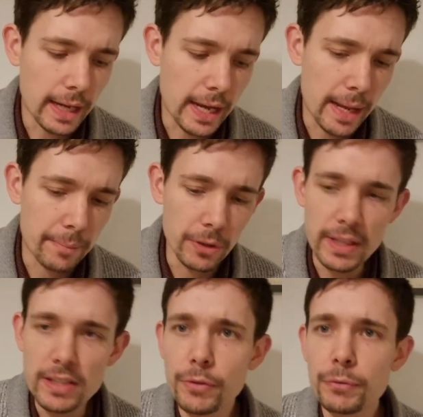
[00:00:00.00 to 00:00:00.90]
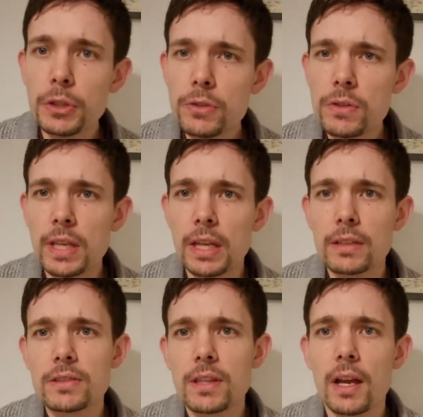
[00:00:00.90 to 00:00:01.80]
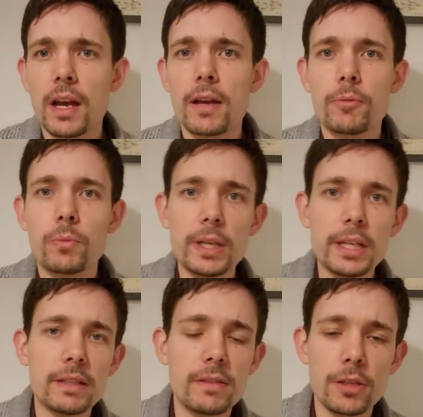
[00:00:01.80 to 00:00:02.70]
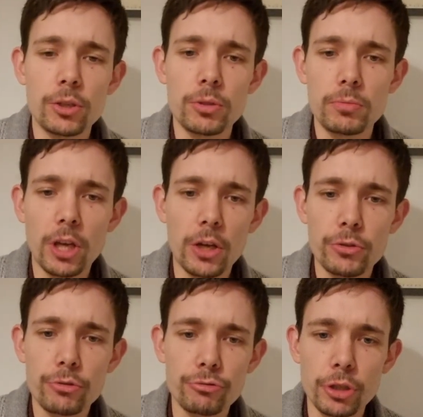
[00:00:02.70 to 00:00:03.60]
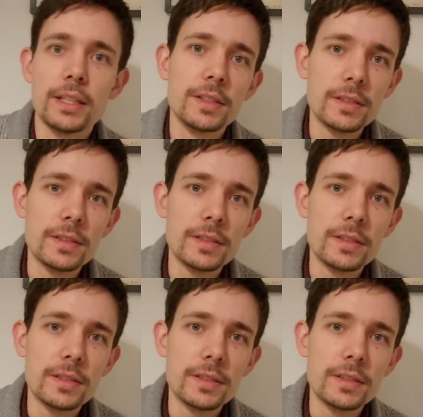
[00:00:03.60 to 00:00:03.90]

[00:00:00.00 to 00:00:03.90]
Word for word: um, there's a few things that we need to go through.